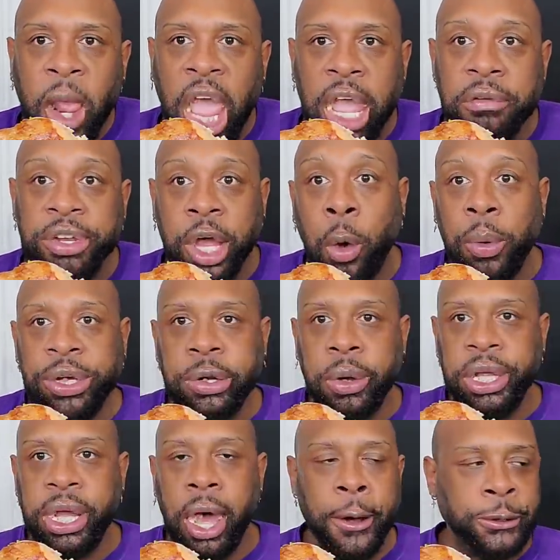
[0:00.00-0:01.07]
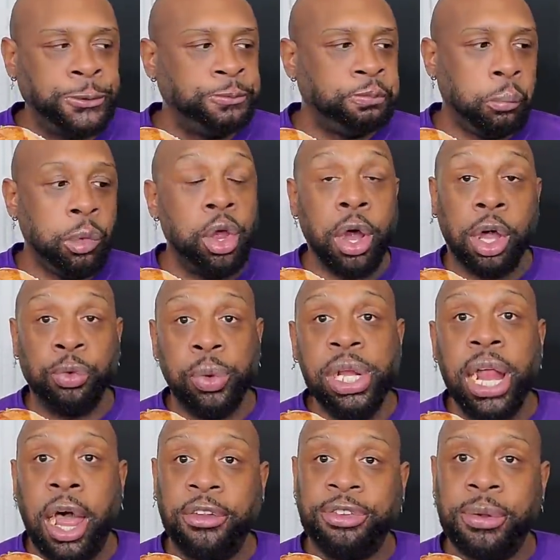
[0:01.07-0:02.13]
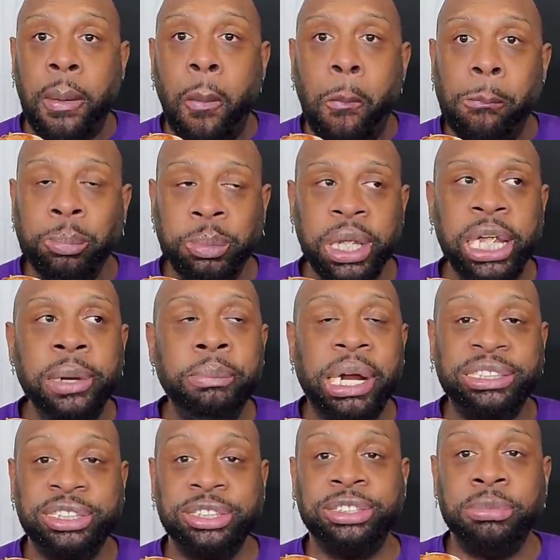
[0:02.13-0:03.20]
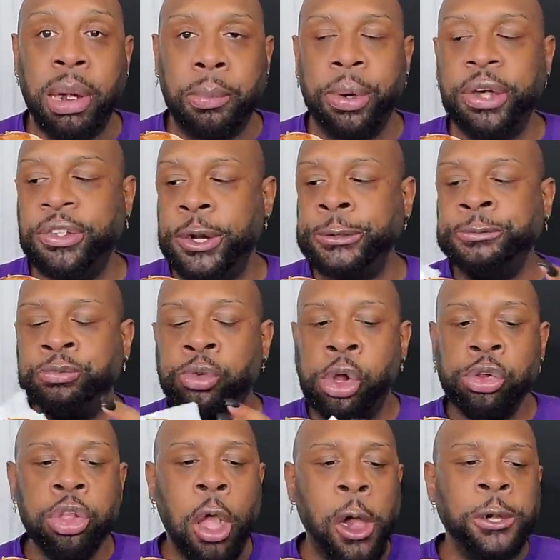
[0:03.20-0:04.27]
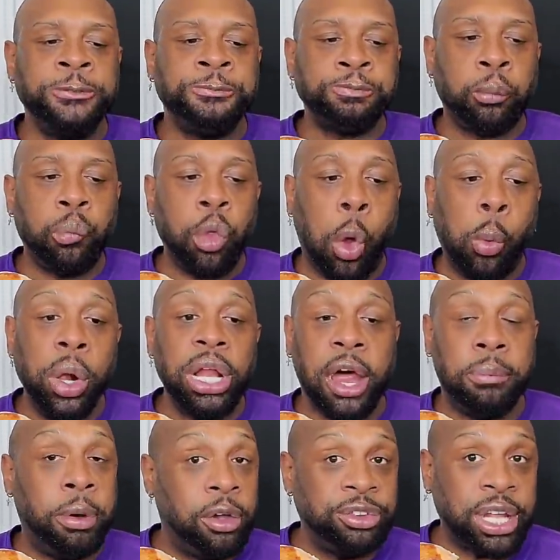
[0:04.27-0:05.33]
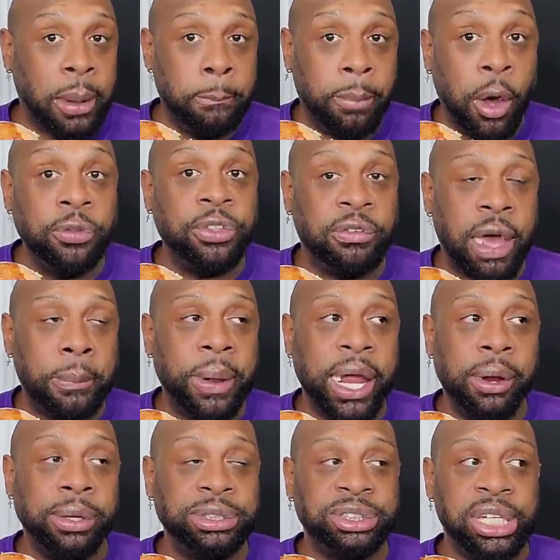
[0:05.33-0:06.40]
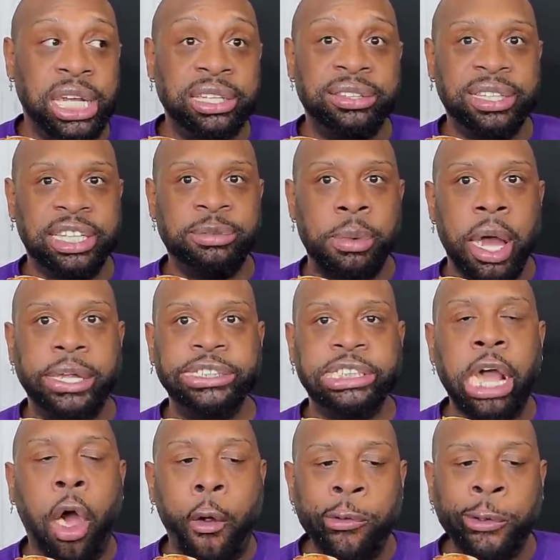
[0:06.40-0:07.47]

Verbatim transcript: even though we know he gone, you know, because we lost me, my sister, my brother, we lost both, both of our parents in six months,